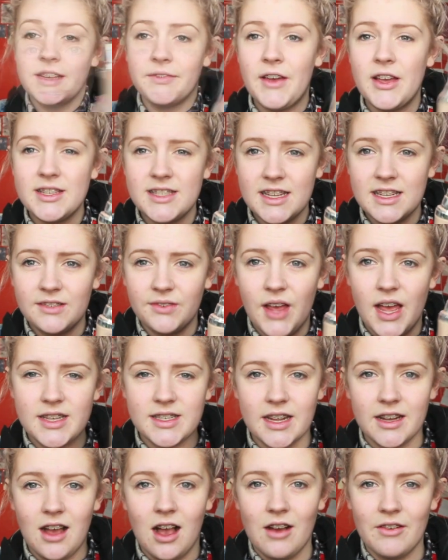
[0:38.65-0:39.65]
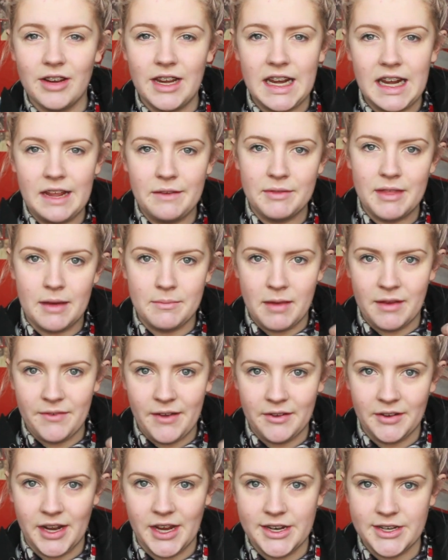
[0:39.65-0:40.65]
So first things first, I can't really leave without my
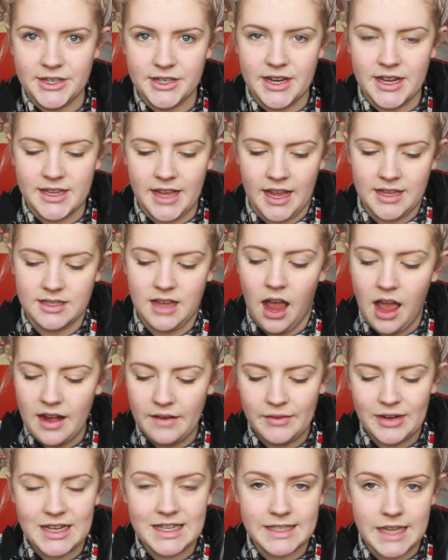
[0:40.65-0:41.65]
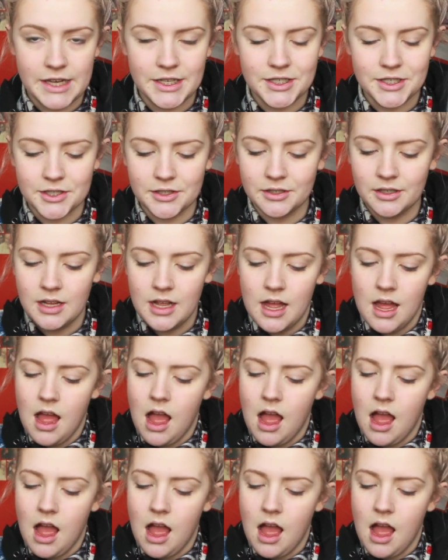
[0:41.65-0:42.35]
foundation, as that's kind of an essential.